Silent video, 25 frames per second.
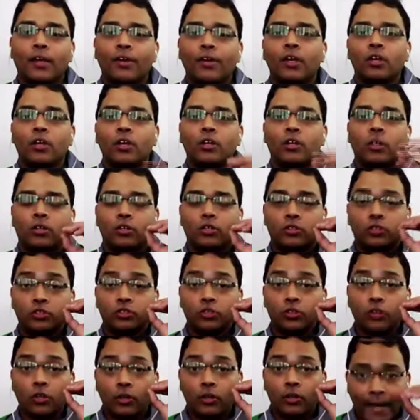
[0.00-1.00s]
so right
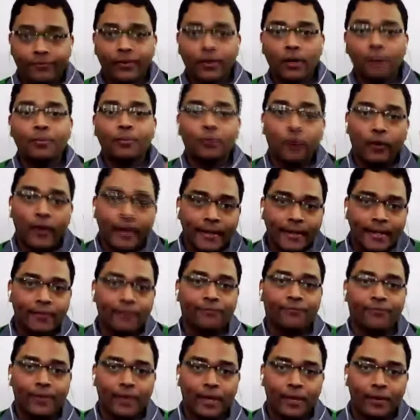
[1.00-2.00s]
from
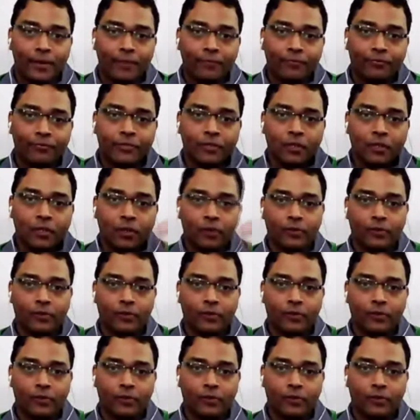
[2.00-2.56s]
25th of November,